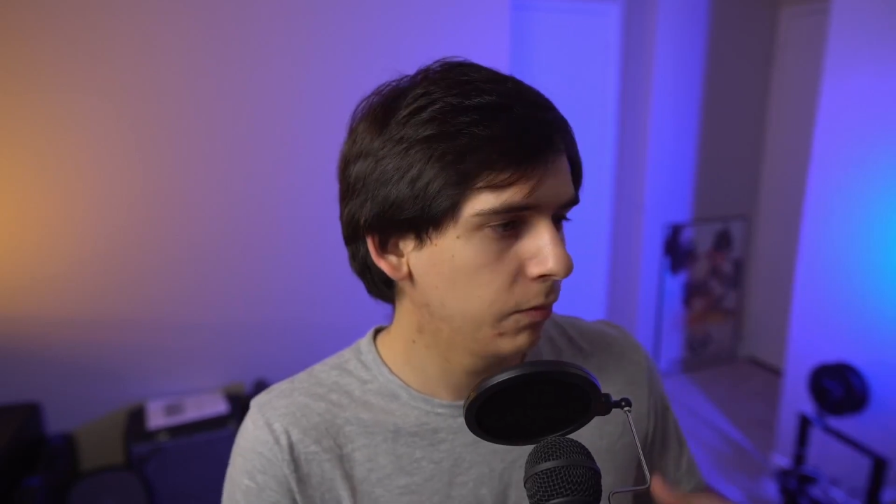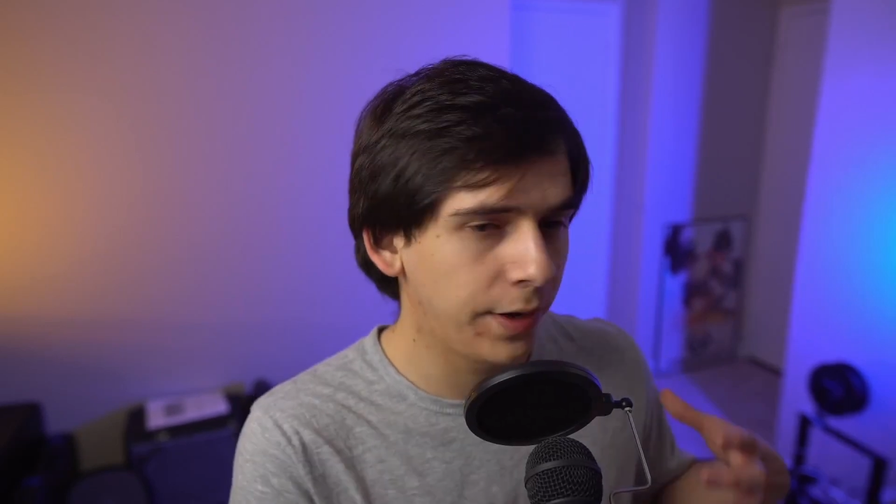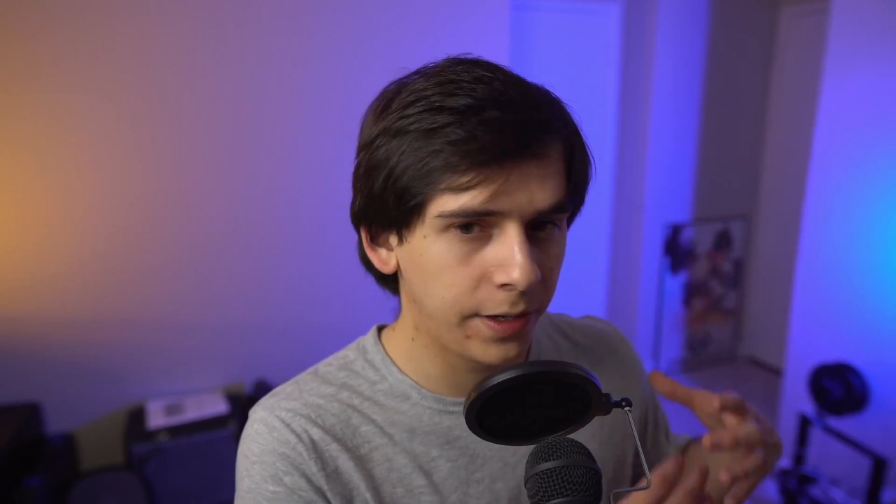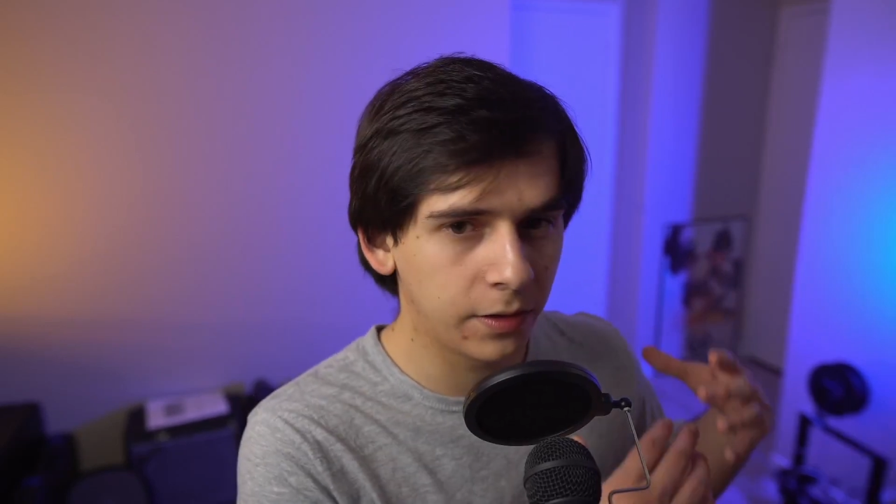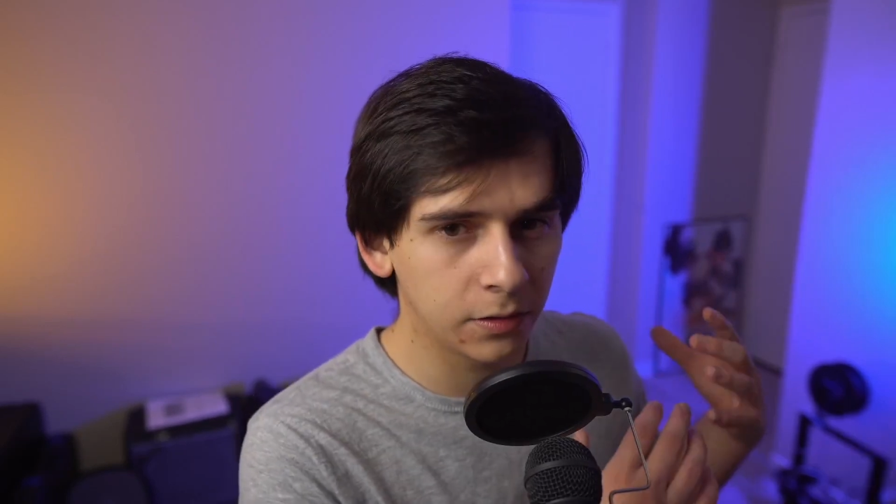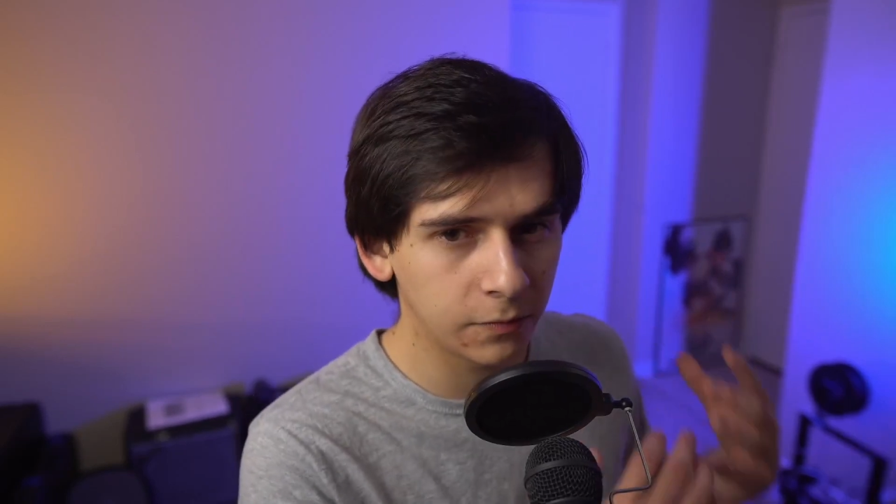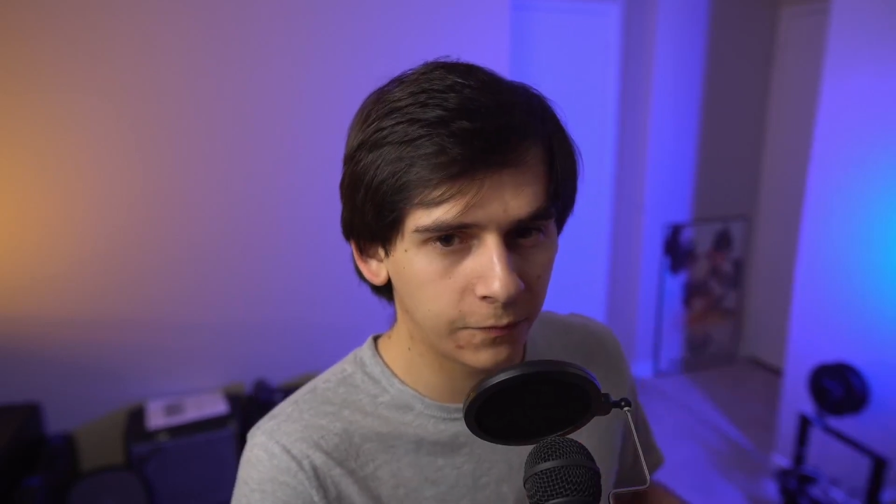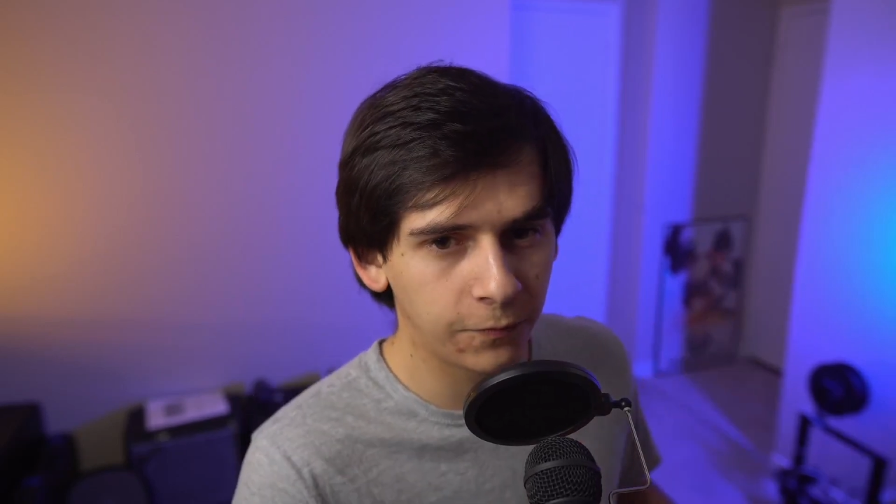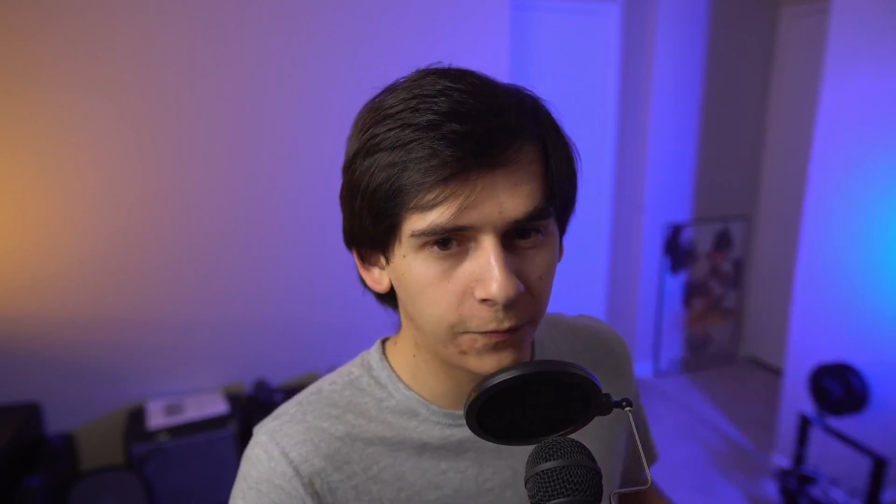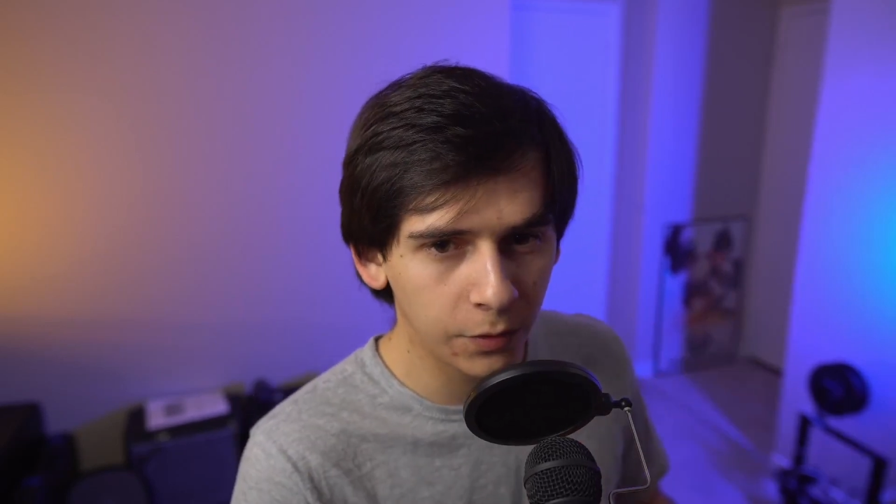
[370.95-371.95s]
like
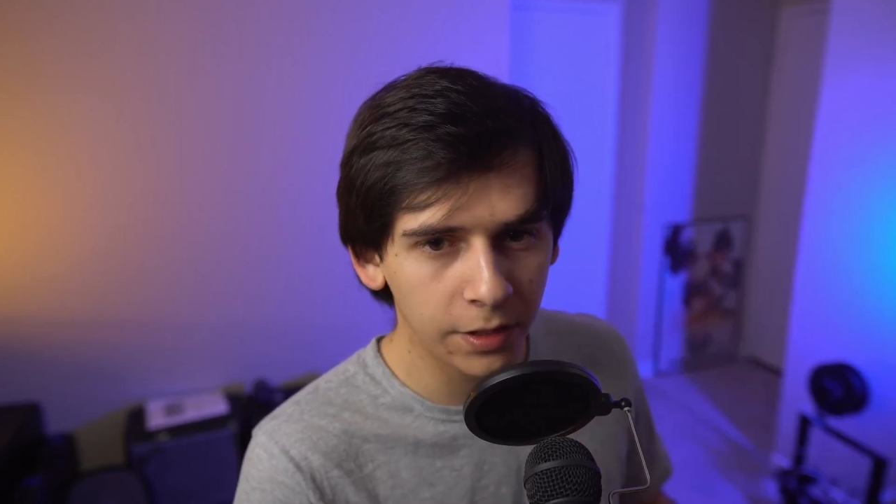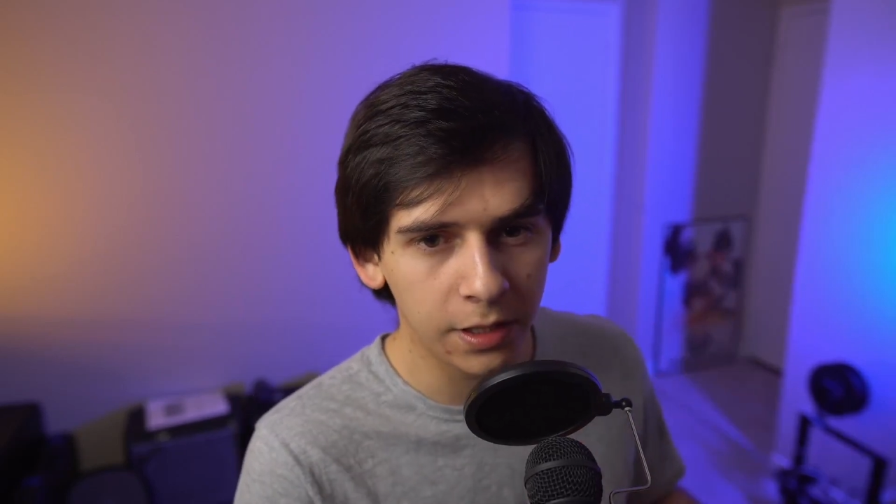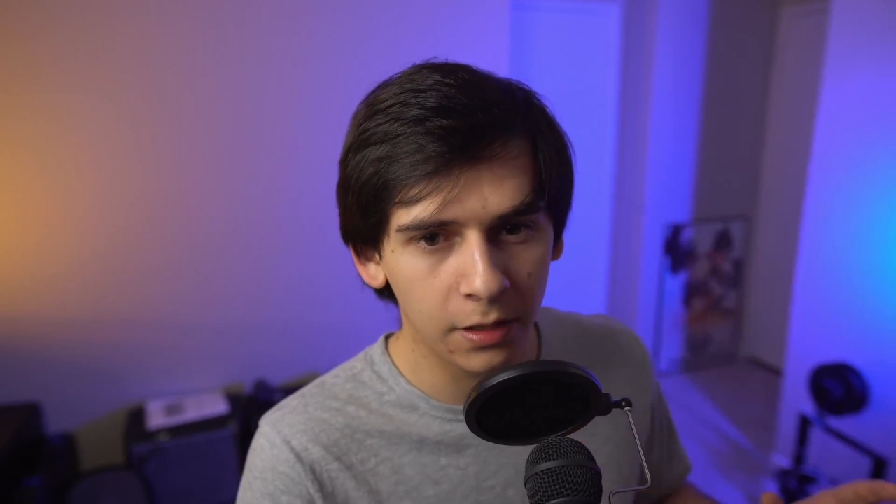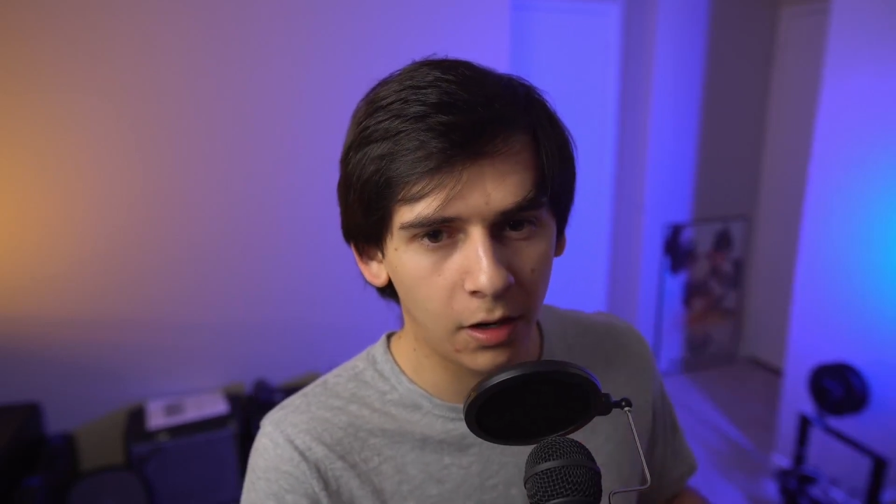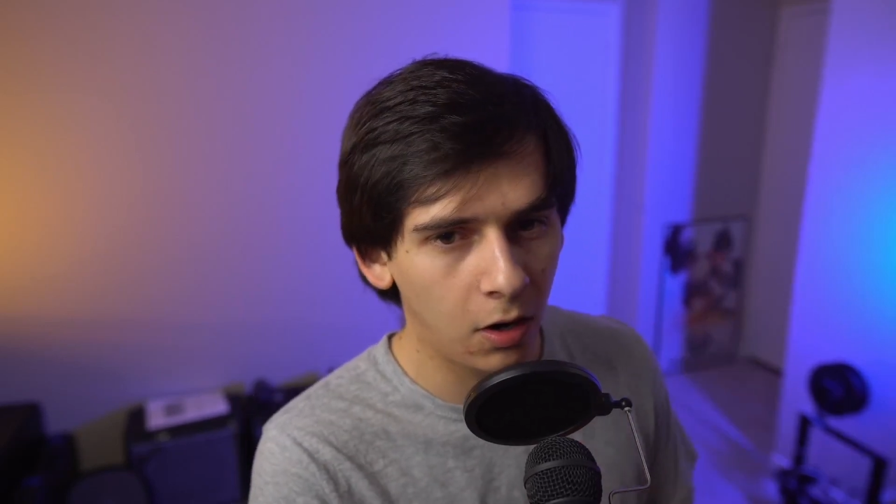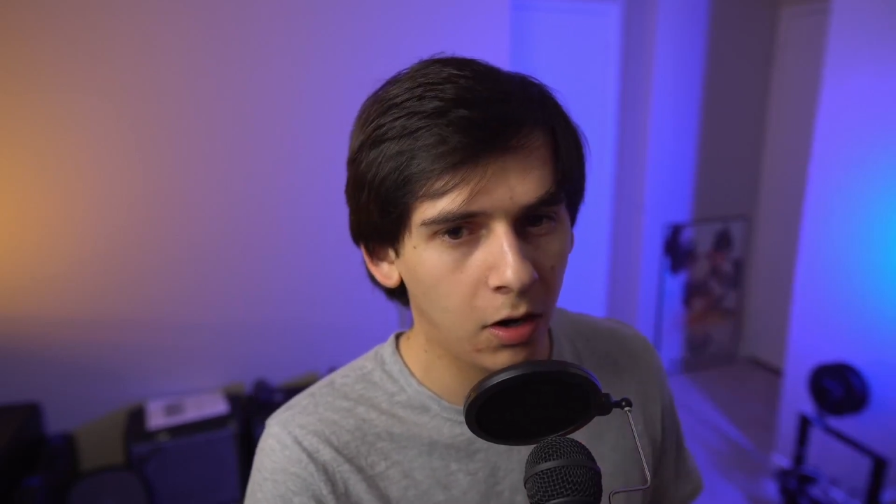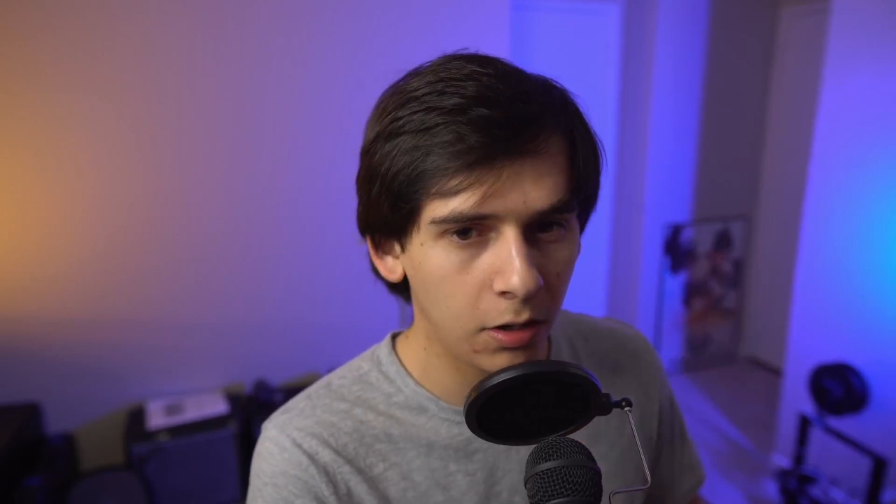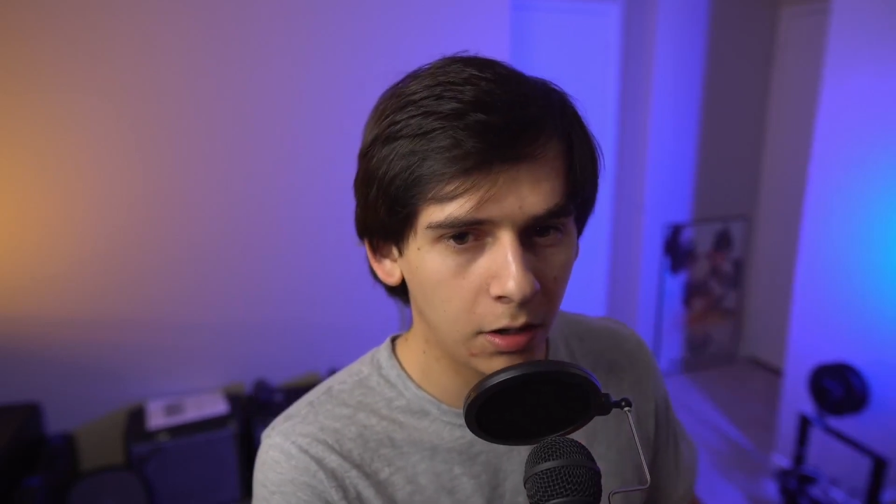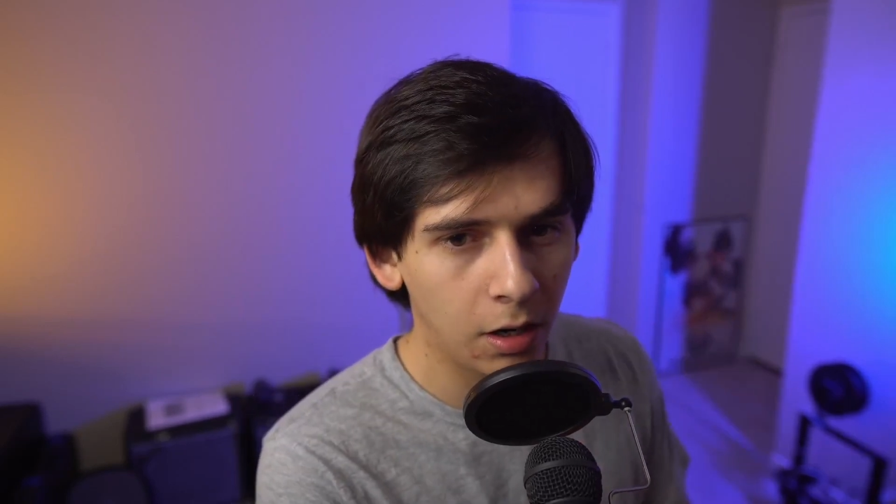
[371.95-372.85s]
fully hard